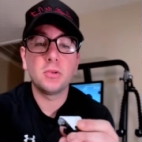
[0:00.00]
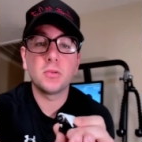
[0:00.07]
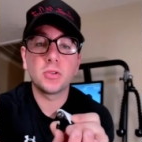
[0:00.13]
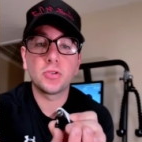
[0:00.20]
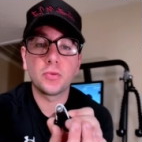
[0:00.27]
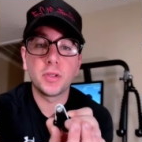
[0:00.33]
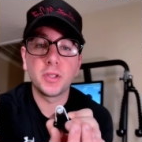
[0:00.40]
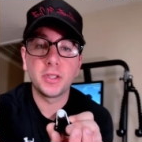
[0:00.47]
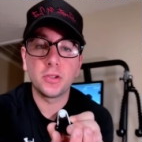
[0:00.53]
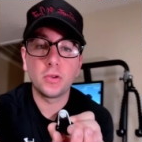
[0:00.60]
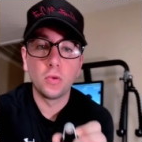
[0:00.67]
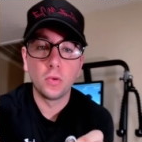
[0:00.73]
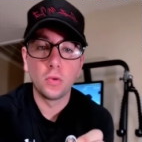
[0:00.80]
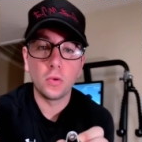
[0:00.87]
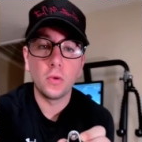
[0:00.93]
But what's really
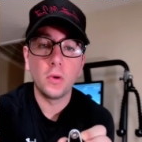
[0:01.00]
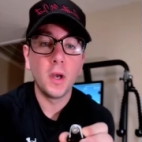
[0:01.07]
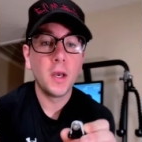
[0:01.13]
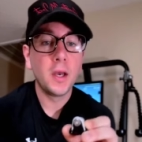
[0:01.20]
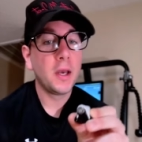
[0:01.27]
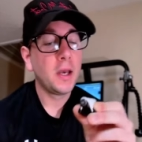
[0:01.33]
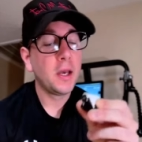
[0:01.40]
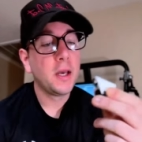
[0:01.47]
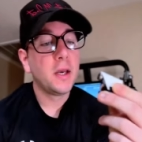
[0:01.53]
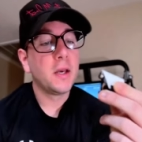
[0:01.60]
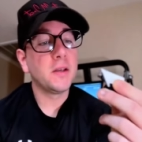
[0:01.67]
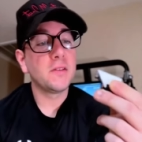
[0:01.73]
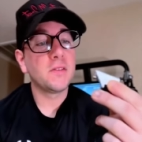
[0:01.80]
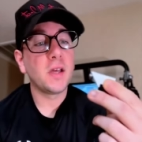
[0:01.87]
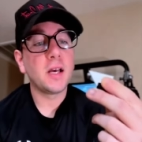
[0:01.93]
cool
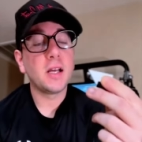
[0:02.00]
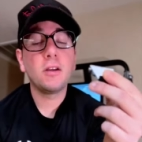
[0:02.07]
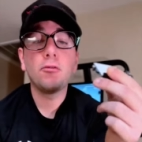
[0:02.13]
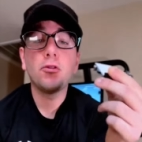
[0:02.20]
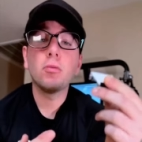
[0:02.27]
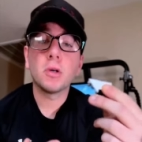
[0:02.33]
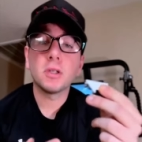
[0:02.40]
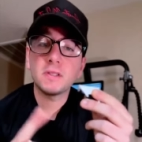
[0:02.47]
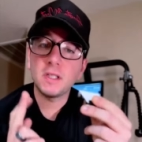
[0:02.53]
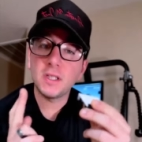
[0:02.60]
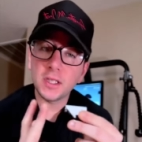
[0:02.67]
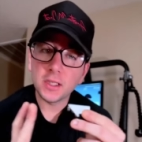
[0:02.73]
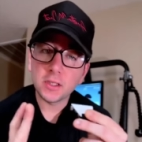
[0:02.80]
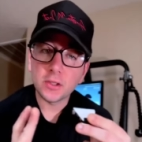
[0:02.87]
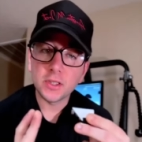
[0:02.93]
is that if you want to
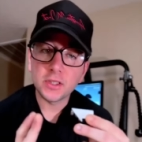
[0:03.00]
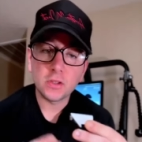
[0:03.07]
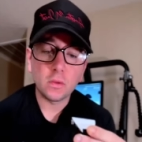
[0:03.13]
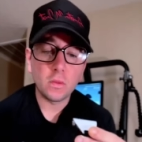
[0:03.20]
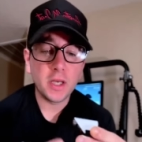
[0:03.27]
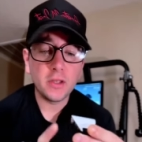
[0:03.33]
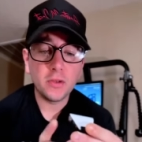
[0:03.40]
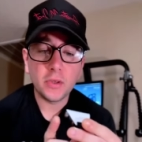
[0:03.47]
increase the weight,